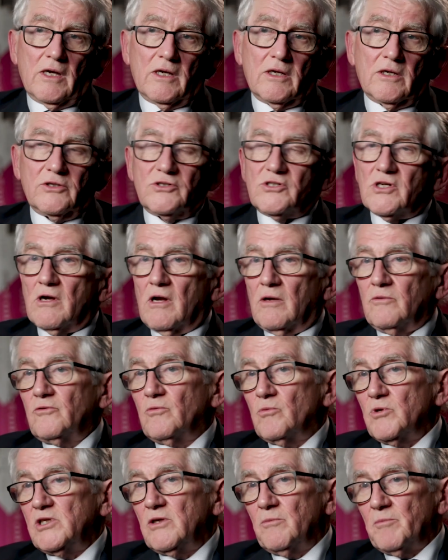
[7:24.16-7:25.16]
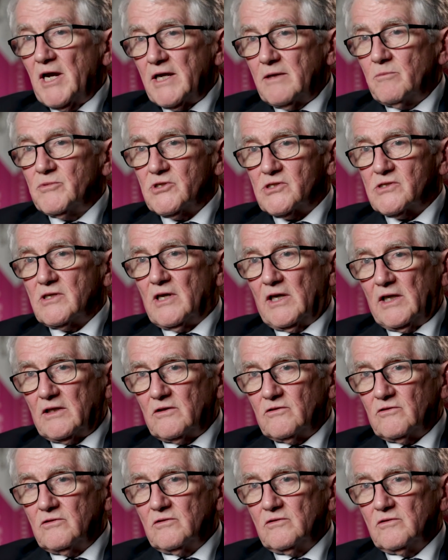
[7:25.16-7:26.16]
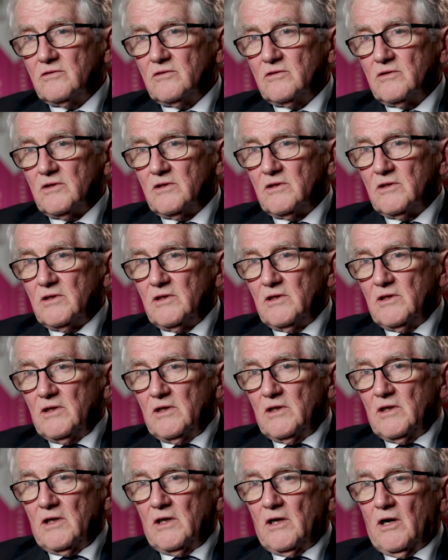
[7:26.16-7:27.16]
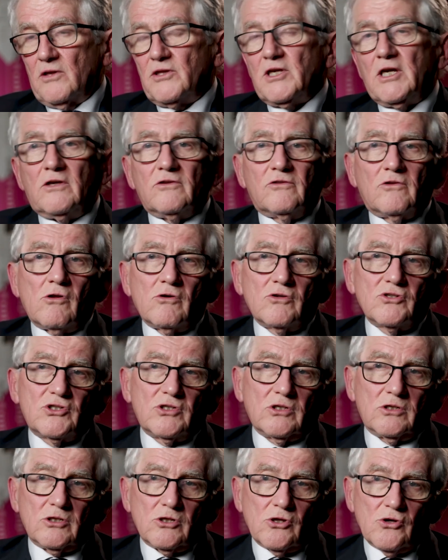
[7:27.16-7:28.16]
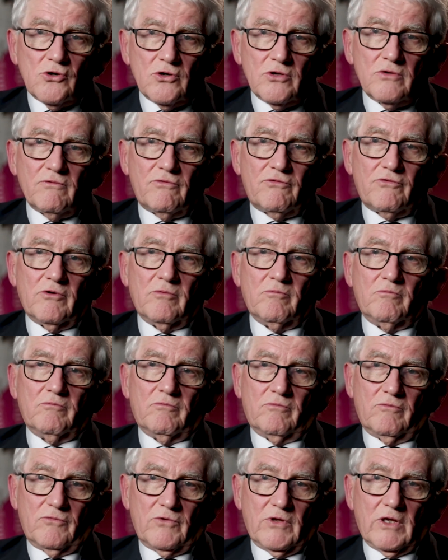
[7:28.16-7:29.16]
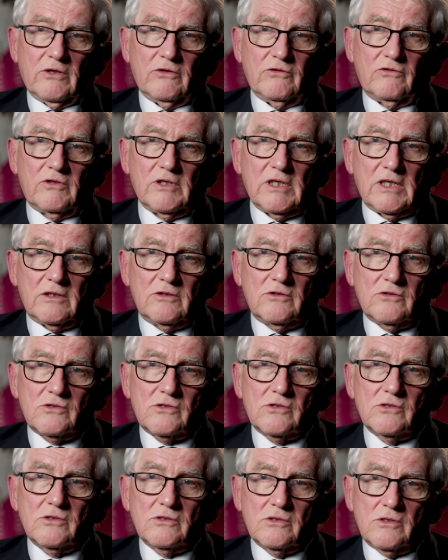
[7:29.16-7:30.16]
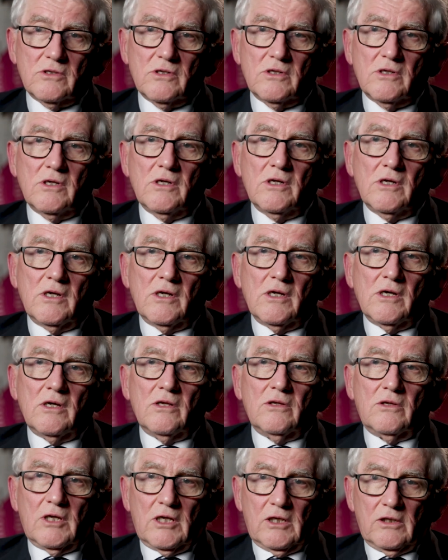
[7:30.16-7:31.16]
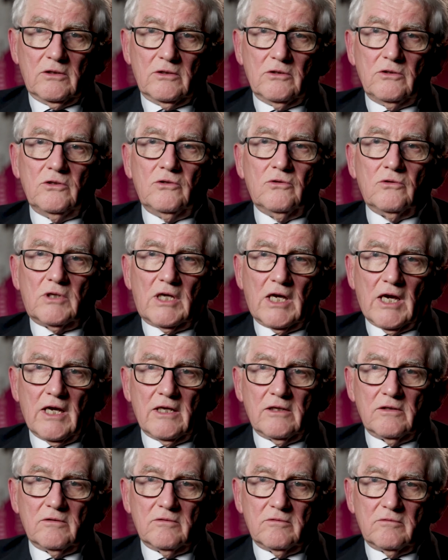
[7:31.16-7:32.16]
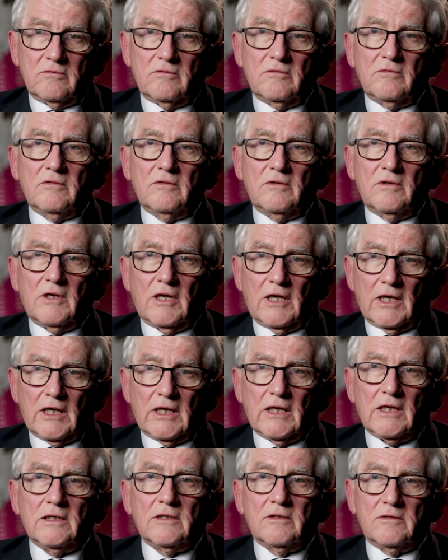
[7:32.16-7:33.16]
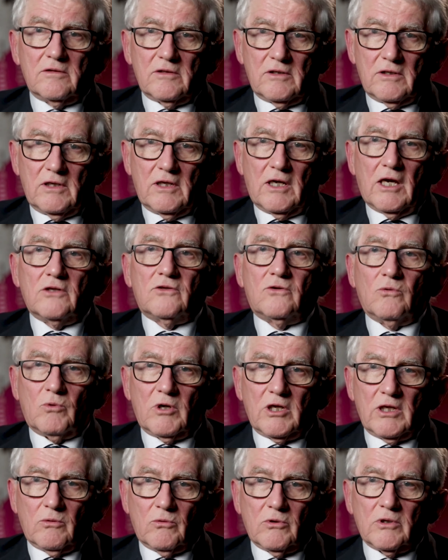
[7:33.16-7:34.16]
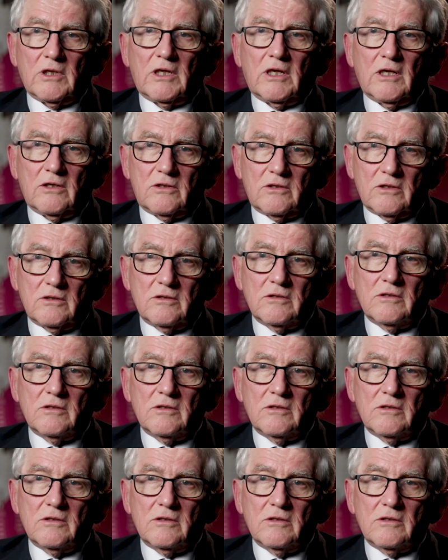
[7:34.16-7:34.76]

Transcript: There are times when you make mistakes. I think as long as you learn from those things, then you can get to where you want to get.